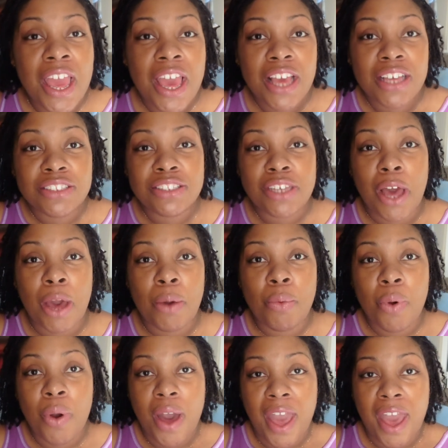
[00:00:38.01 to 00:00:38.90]
and so I
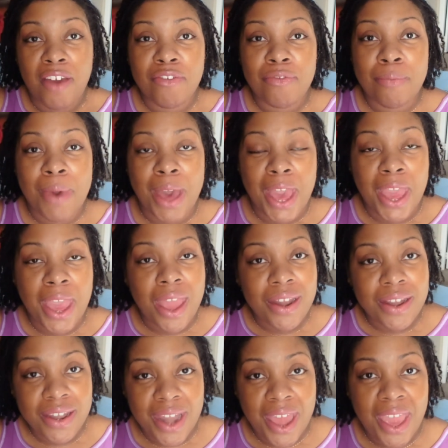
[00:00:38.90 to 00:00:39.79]
will have my
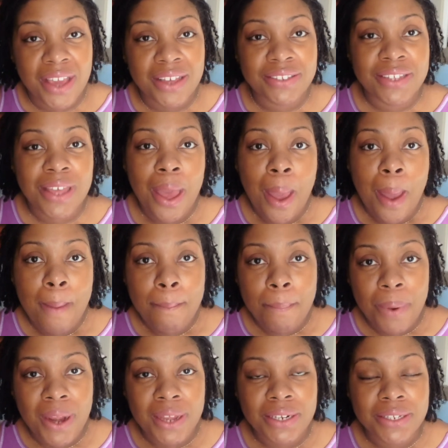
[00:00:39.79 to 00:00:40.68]
next
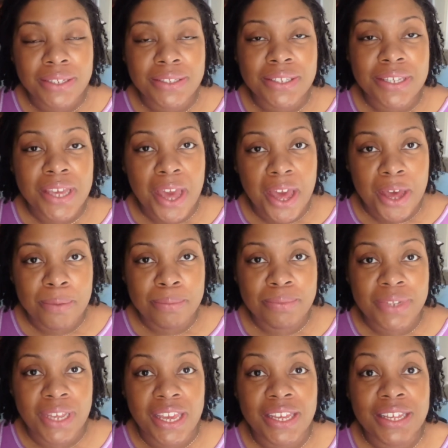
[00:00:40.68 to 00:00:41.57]
pregnancy
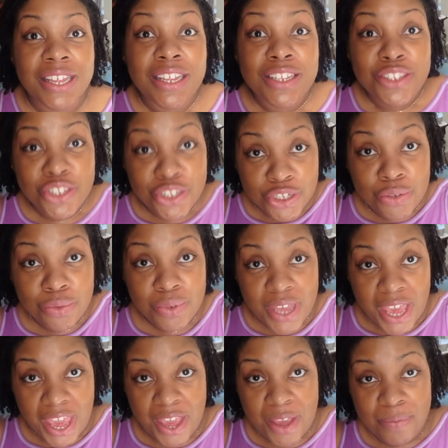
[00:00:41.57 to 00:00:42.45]
update
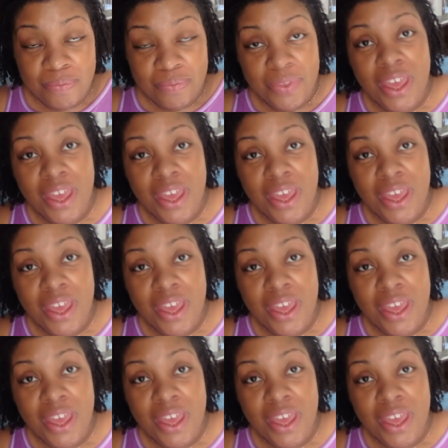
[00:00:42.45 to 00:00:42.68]
today.